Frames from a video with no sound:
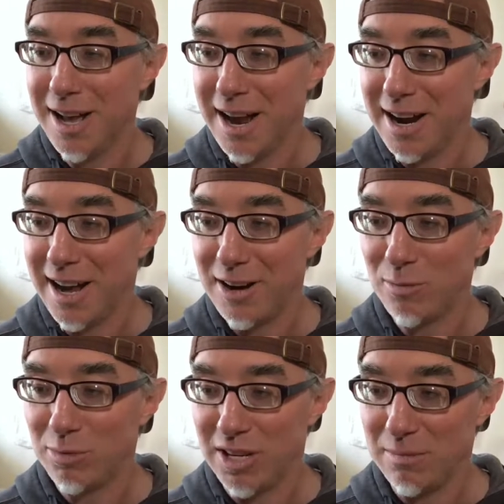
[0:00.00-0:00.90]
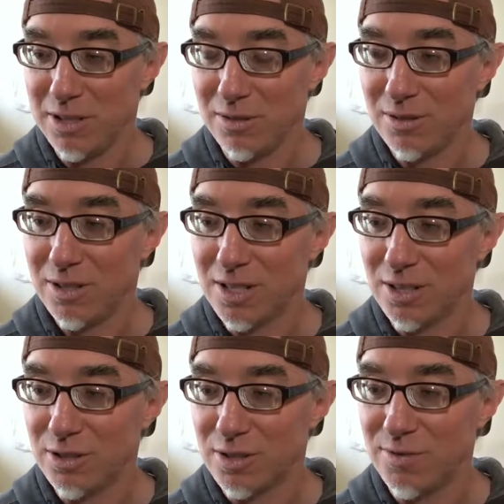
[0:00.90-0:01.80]
And I don't blame you, because
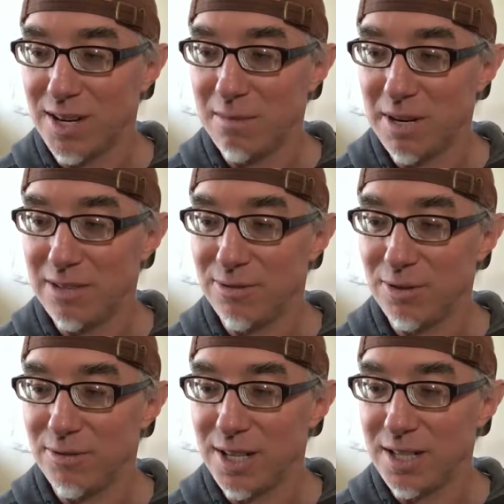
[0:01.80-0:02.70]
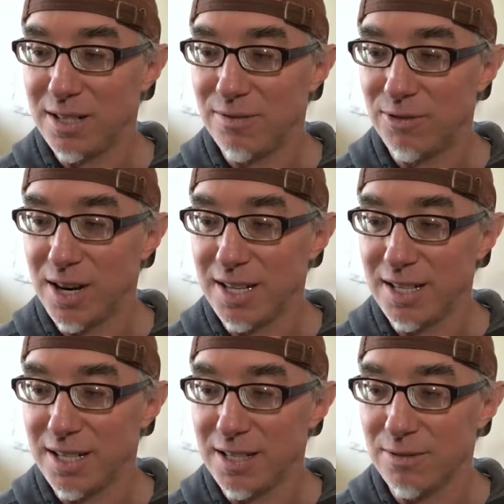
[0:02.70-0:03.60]
it looks very painful and very
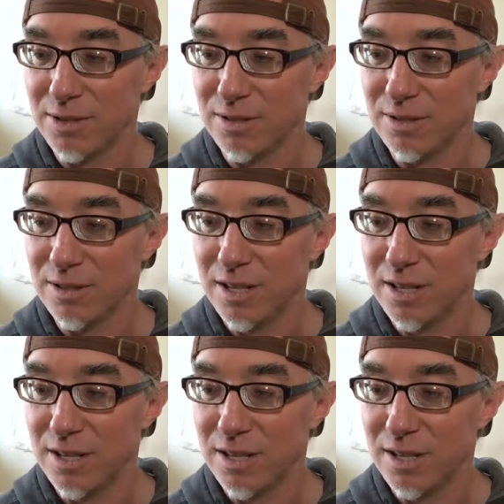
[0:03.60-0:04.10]
frightening and difficult.